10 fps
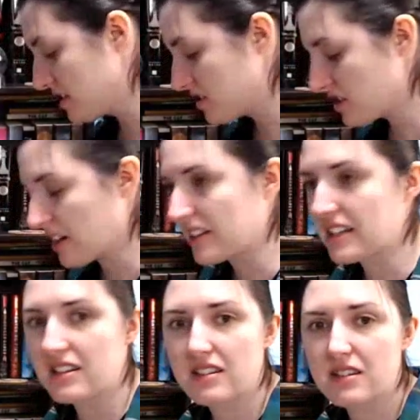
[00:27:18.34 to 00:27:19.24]
chunk that's
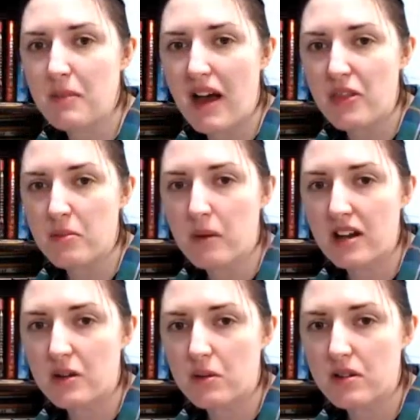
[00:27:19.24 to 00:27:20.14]
Bath and
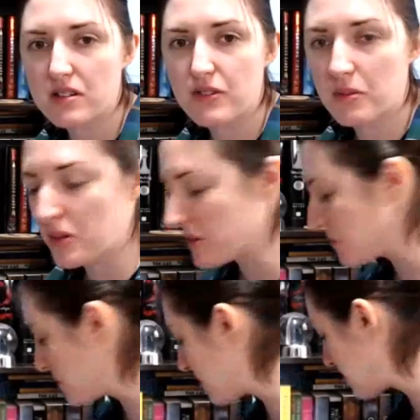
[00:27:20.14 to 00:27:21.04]
Body Works from a
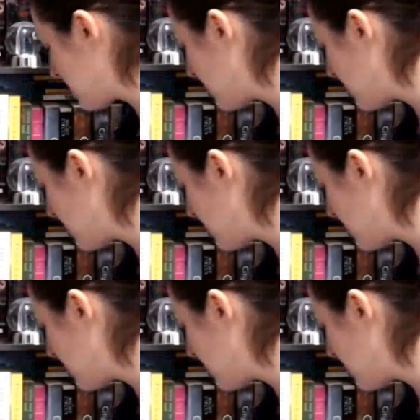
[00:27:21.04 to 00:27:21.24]
Christmas present.